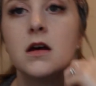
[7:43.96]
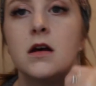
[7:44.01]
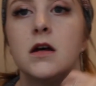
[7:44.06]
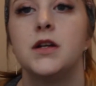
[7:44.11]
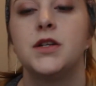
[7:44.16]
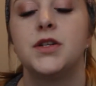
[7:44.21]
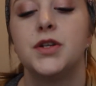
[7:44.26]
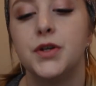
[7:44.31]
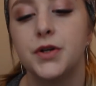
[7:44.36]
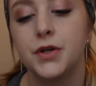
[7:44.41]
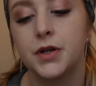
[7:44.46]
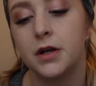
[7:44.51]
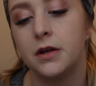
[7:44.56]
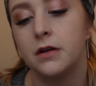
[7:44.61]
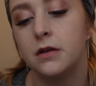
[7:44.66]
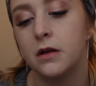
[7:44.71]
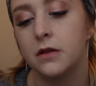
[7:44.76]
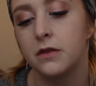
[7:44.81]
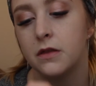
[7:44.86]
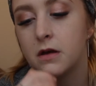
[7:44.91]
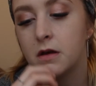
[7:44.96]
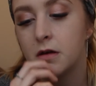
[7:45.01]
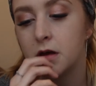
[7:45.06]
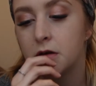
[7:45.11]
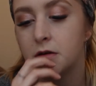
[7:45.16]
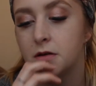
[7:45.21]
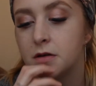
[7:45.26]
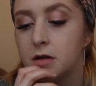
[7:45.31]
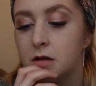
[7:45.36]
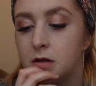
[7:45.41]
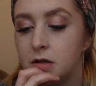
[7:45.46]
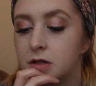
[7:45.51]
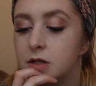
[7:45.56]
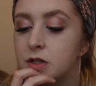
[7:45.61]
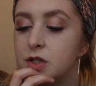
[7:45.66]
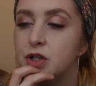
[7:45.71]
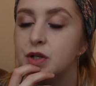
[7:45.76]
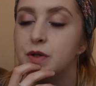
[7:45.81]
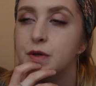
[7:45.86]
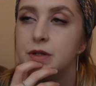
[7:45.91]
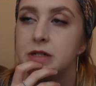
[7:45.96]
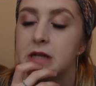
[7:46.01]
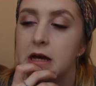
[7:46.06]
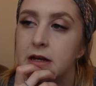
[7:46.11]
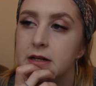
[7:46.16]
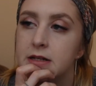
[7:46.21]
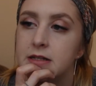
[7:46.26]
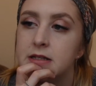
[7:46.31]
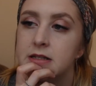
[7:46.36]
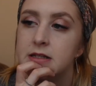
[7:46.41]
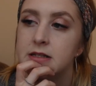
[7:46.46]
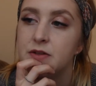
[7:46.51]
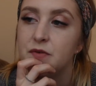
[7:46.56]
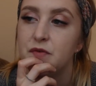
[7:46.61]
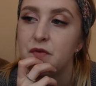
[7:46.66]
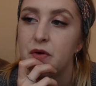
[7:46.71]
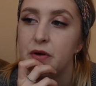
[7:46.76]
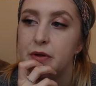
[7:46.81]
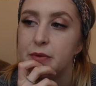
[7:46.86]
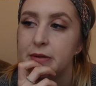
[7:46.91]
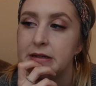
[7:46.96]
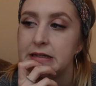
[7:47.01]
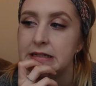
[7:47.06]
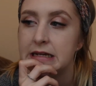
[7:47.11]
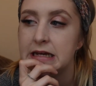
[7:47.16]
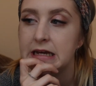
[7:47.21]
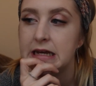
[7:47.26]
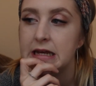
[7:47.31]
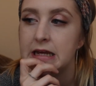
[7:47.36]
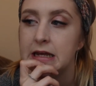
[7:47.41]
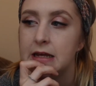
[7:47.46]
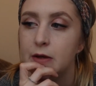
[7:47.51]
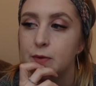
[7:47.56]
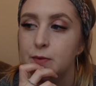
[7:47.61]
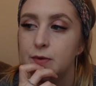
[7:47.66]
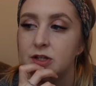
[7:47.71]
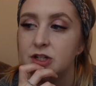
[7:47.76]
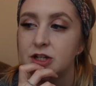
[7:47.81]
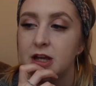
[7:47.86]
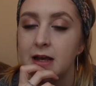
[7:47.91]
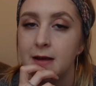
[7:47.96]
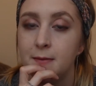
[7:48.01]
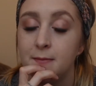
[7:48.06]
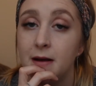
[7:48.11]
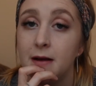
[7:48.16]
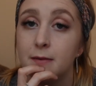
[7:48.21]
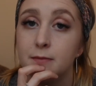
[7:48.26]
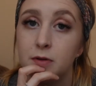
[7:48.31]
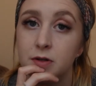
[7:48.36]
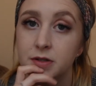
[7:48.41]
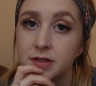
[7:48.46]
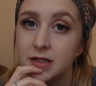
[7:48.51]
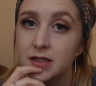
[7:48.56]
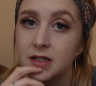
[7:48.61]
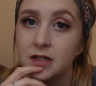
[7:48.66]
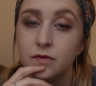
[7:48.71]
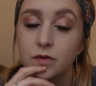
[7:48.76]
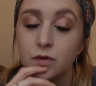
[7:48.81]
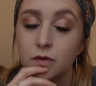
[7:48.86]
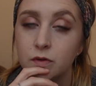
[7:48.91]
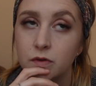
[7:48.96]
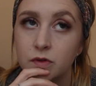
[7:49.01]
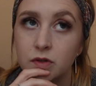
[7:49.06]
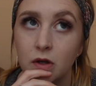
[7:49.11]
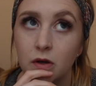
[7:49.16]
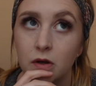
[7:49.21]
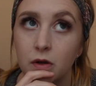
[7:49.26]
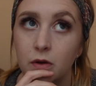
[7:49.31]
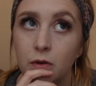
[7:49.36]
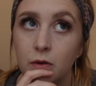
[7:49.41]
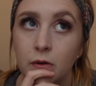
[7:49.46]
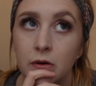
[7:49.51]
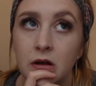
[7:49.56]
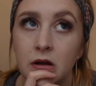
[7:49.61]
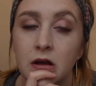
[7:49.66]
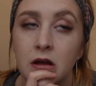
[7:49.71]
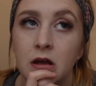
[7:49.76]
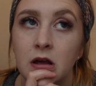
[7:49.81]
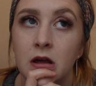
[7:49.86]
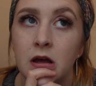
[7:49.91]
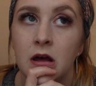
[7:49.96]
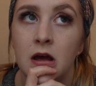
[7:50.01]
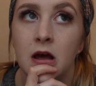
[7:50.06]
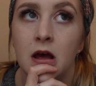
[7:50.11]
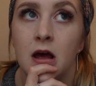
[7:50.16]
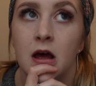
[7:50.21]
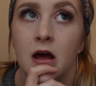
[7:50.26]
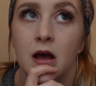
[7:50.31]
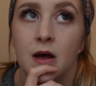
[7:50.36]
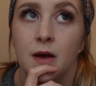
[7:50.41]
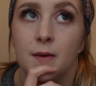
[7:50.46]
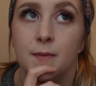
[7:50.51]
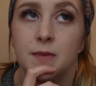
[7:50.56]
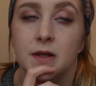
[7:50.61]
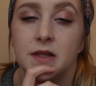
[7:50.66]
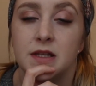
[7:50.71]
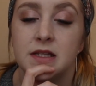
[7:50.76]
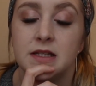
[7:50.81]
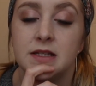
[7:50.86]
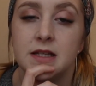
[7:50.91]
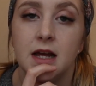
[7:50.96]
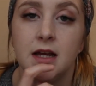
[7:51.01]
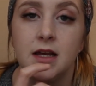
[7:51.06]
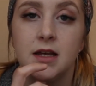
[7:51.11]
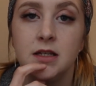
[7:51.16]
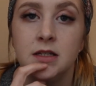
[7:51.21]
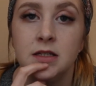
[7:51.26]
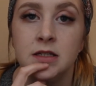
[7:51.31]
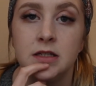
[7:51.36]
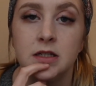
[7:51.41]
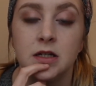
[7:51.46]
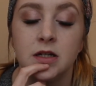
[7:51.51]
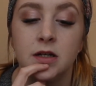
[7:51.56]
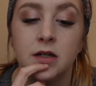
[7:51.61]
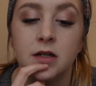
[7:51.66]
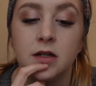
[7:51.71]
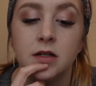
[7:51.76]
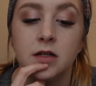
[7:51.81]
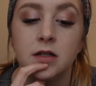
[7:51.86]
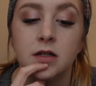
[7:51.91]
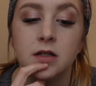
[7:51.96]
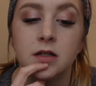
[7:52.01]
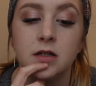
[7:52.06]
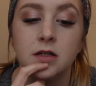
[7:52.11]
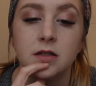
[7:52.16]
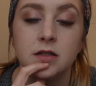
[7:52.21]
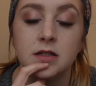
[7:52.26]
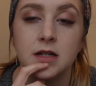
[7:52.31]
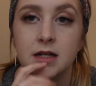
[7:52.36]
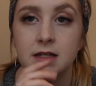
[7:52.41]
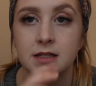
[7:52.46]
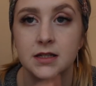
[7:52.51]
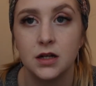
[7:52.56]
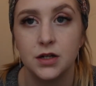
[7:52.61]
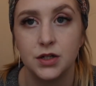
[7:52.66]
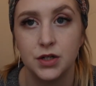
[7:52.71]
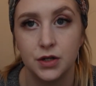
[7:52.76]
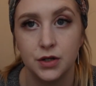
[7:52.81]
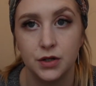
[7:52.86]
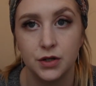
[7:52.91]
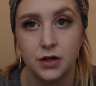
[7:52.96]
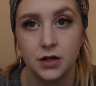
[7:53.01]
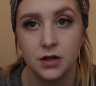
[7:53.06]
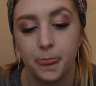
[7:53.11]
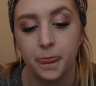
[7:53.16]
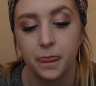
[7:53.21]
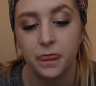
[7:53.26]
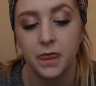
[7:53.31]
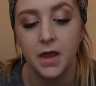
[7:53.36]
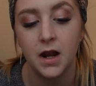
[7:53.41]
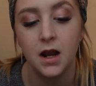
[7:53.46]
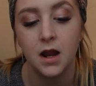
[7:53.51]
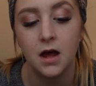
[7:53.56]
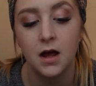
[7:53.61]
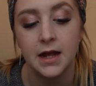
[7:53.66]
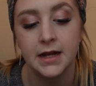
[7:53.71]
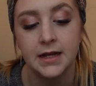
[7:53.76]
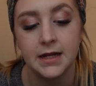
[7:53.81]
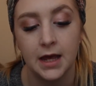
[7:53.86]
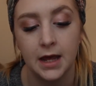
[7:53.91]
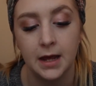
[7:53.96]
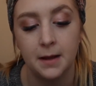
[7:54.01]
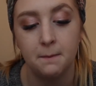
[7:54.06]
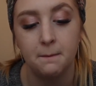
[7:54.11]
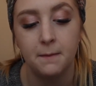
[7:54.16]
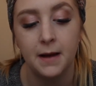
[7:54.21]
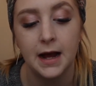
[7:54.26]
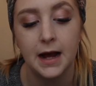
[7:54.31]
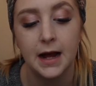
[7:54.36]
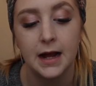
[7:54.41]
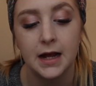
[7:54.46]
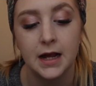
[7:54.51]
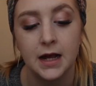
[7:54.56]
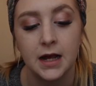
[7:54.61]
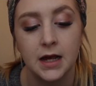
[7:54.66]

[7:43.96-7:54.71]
I took another 2 tests the following day, which came back positive also, but the second test I took, the line came back